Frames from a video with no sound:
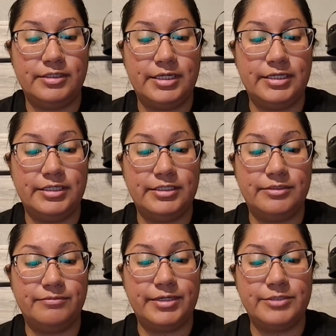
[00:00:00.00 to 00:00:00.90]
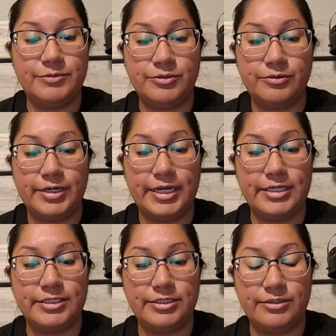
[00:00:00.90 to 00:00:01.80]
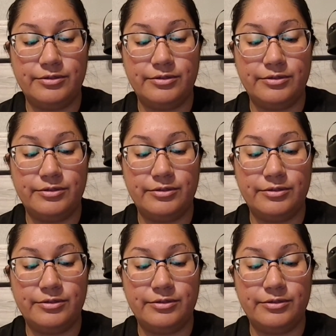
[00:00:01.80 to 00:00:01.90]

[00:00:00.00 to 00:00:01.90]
is respiratory acid.